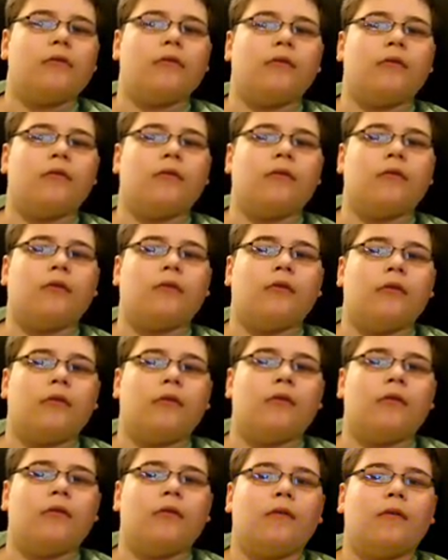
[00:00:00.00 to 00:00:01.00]

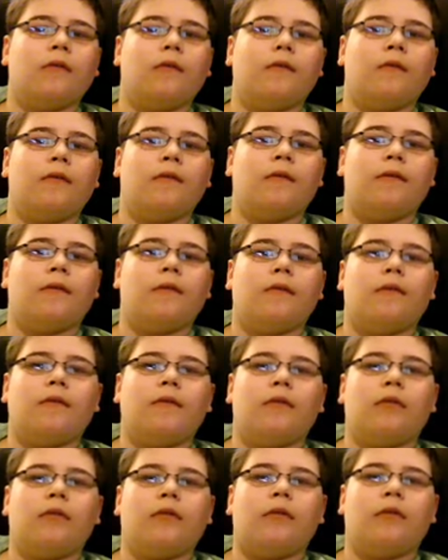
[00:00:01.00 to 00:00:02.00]

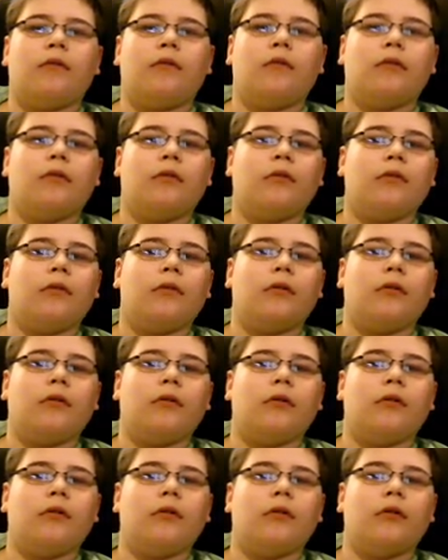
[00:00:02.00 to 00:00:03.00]

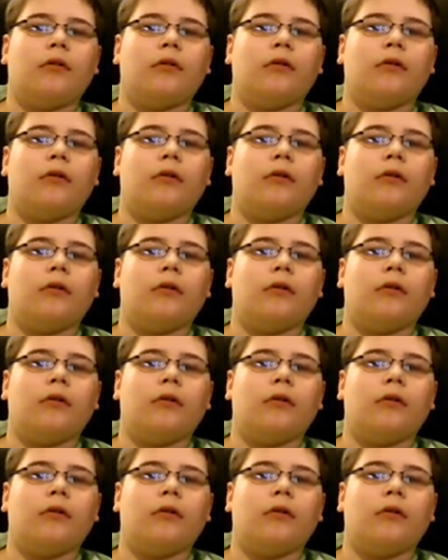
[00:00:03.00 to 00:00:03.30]
This person isn't speaking.